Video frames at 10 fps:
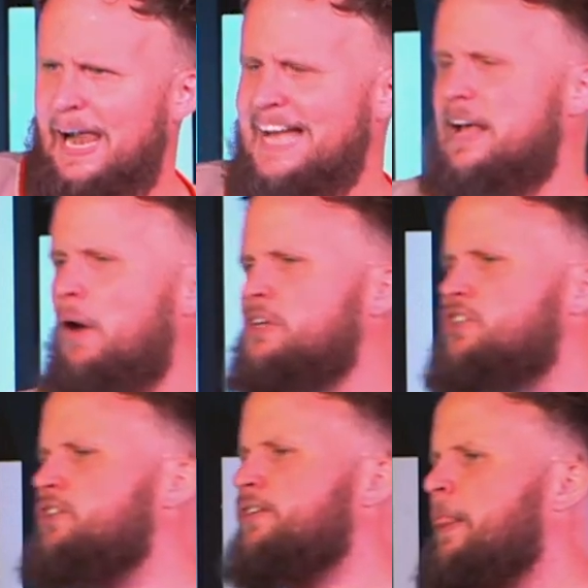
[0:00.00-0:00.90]
As I
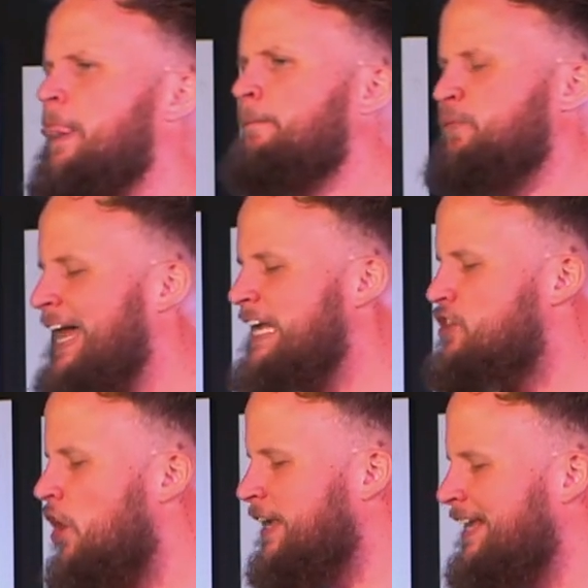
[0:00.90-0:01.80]
was kind of
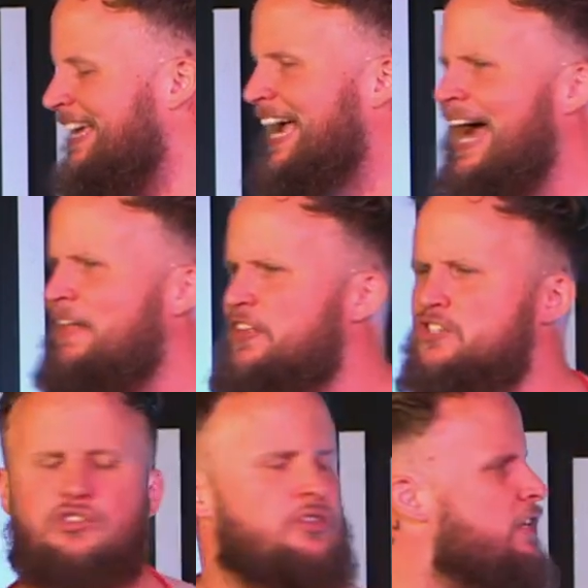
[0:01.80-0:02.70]
talking to God
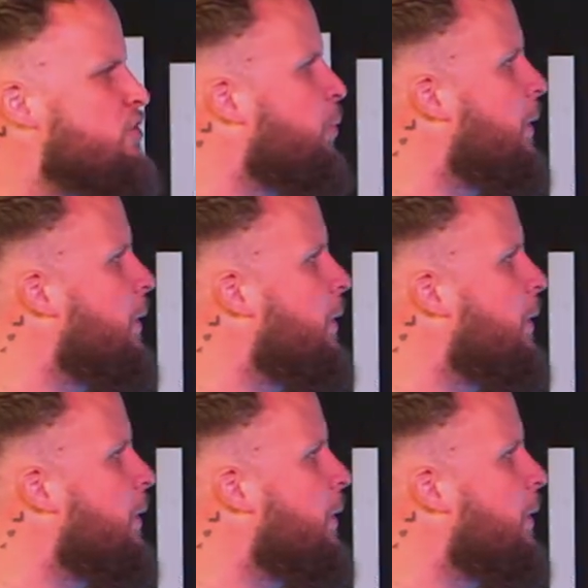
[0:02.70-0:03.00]
this